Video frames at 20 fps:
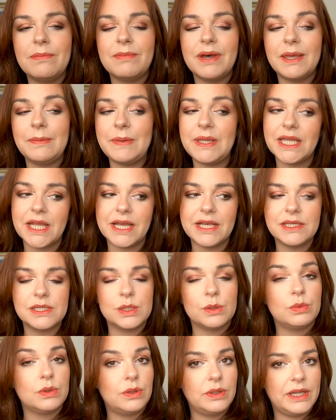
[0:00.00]
might be nice to
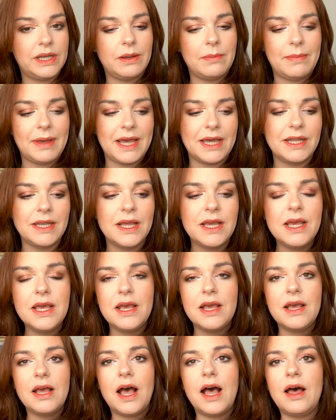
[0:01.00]
roll in a matte.
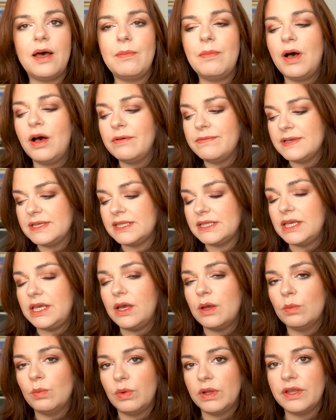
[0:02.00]
Obviously
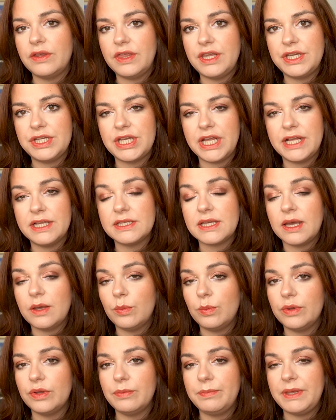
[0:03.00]
on one of these shades, I
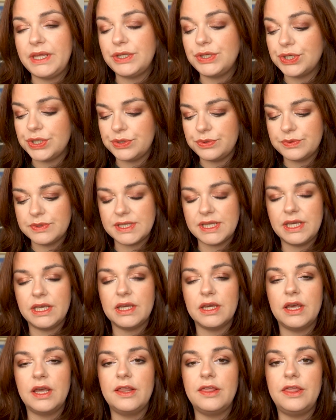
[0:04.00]
will be
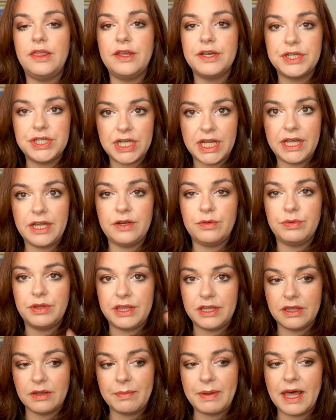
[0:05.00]
choosing the shade
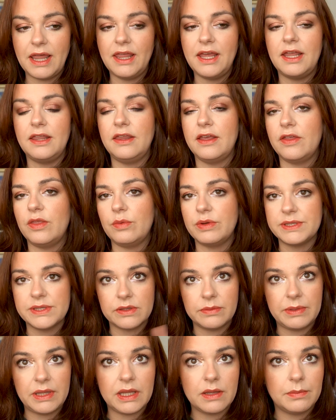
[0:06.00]
within the palette and the other one's
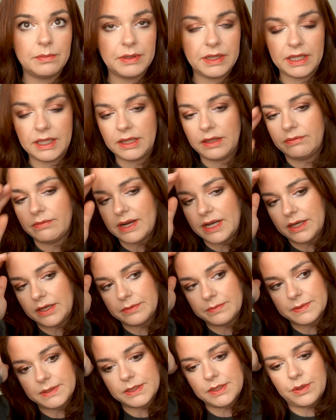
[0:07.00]
going to be completely
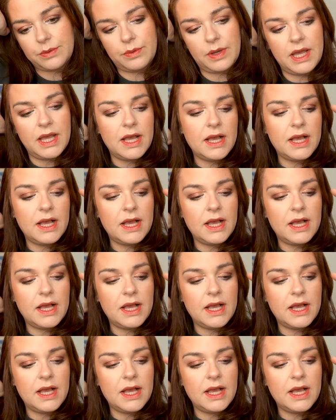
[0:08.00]
random. So